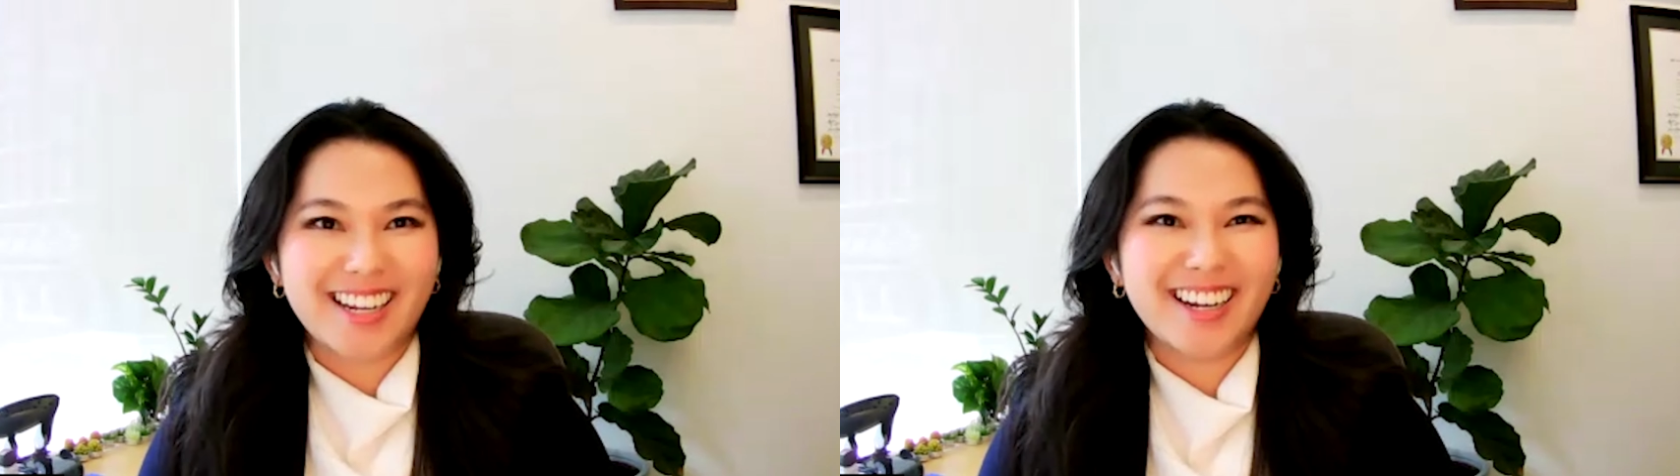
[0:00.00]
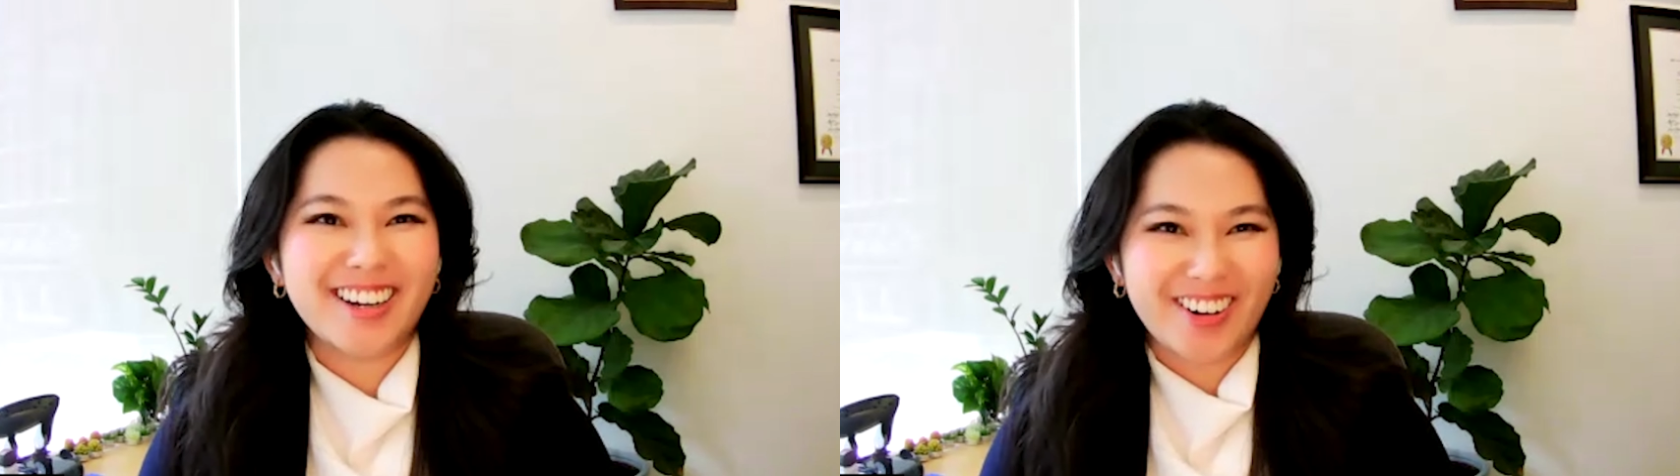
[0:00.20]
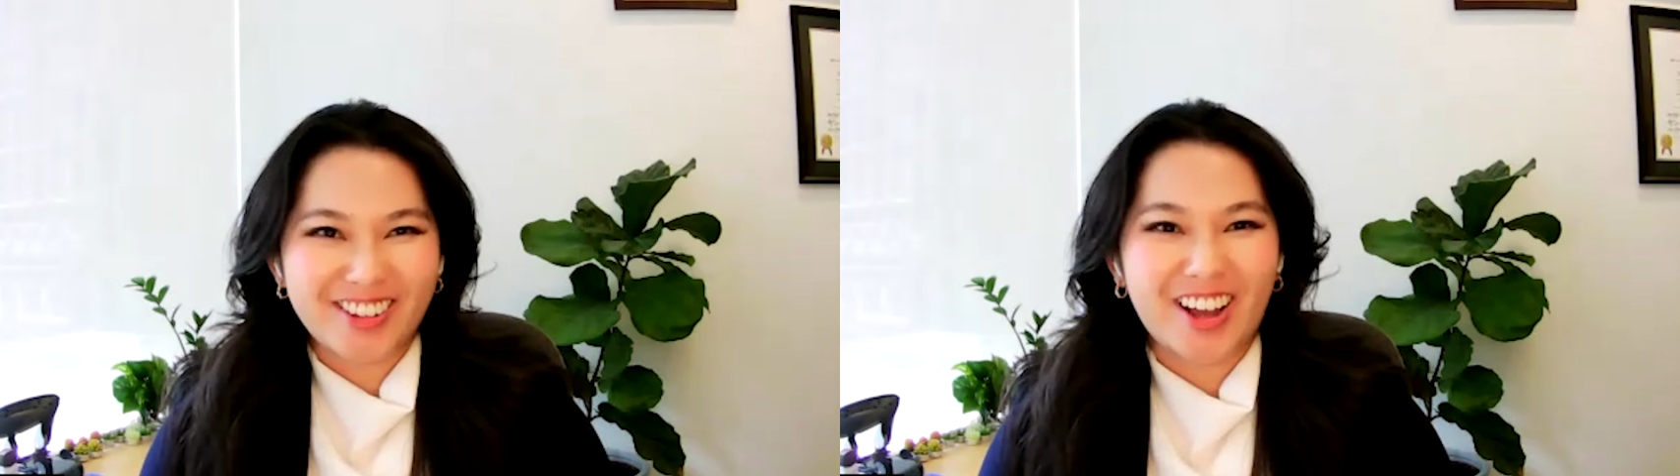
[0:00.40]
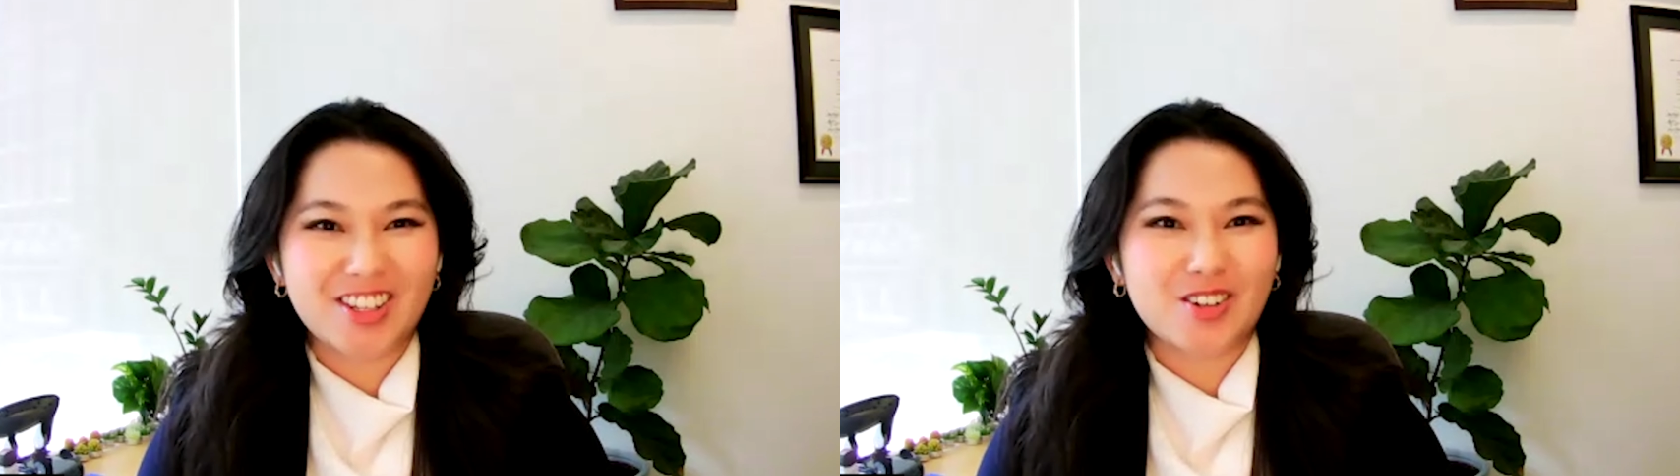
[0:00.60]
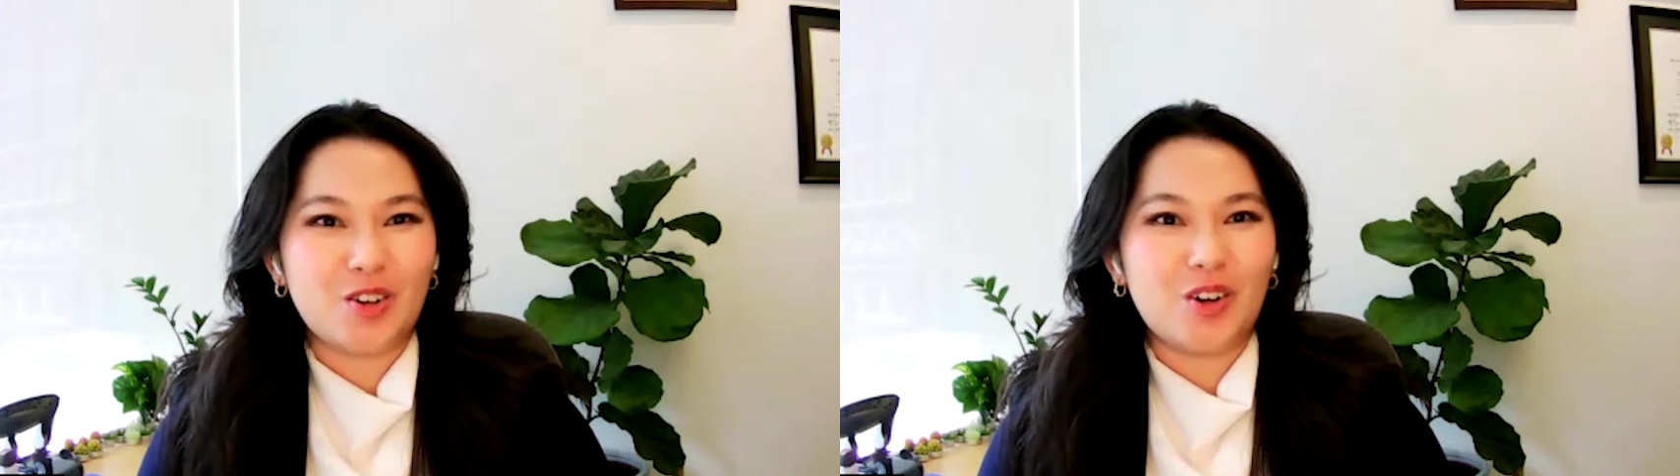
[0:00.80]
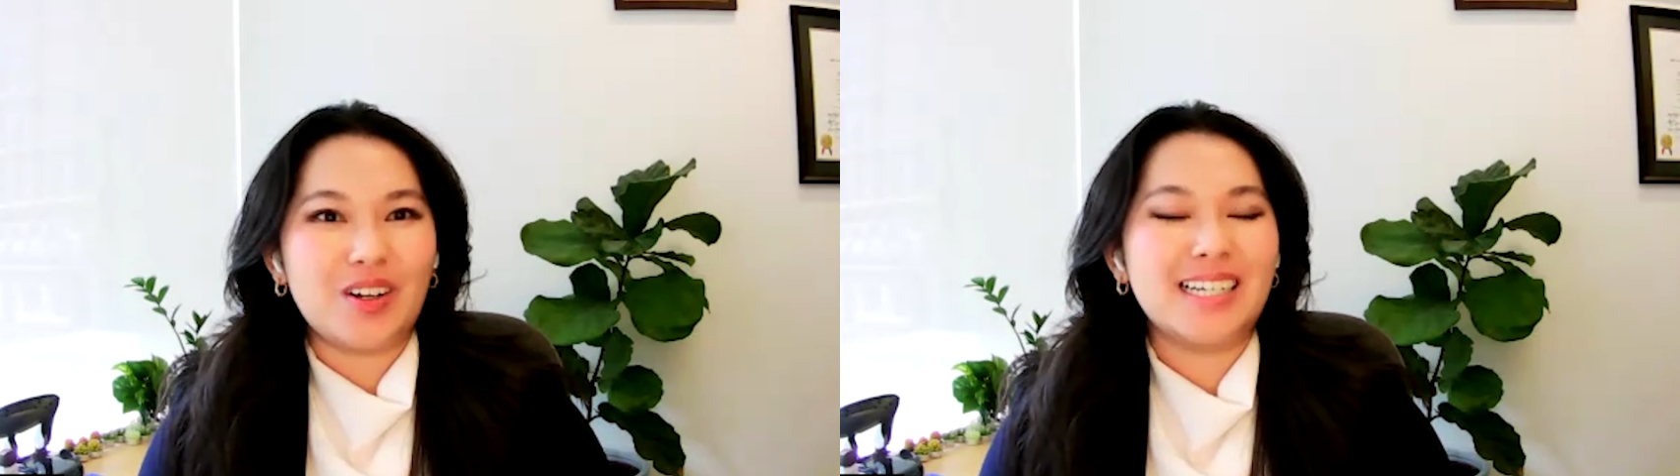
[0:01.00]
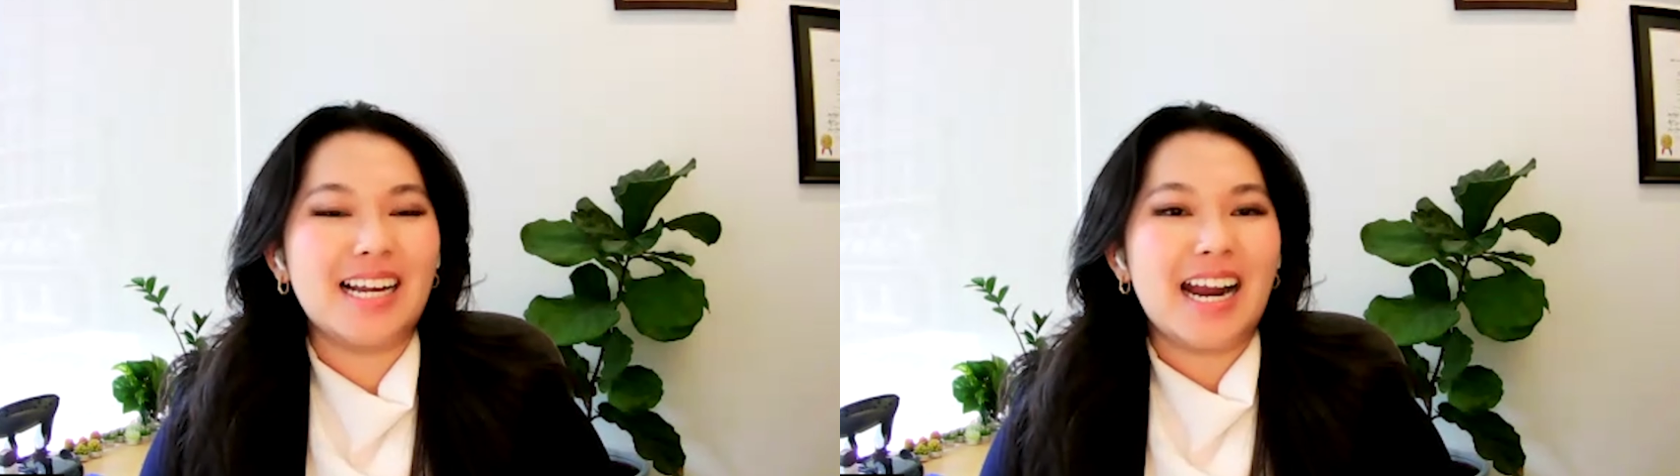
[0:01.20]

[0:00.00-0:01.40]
to go to law school